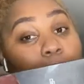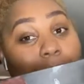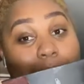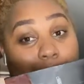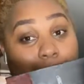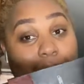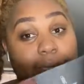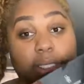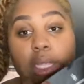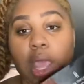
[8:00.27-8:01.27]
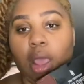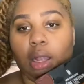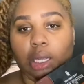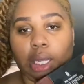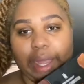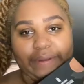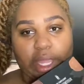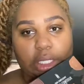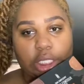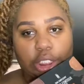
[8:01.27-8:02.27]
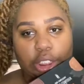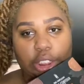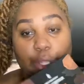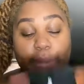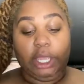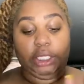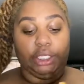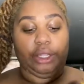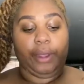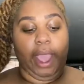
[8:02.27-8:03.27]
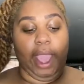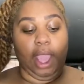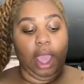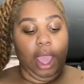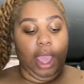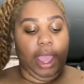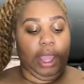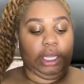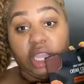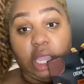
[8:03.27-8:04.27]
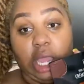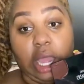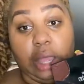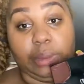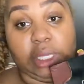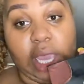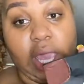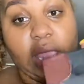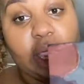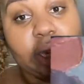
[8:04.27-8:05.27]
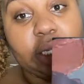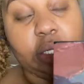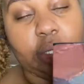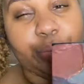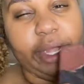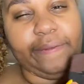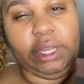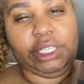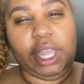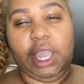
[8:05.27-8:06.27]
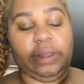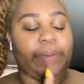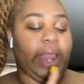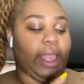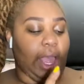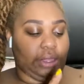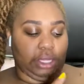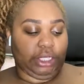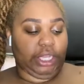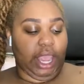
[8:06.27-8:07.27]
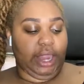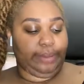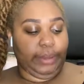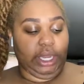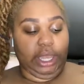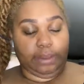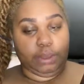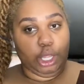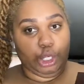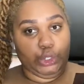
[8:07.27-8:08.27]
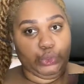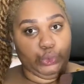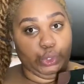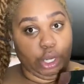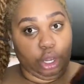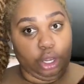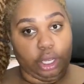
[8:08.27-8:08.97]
Palette. Love it so much. Okay, it comes in 3 different shades, but I got the shade medium to dark.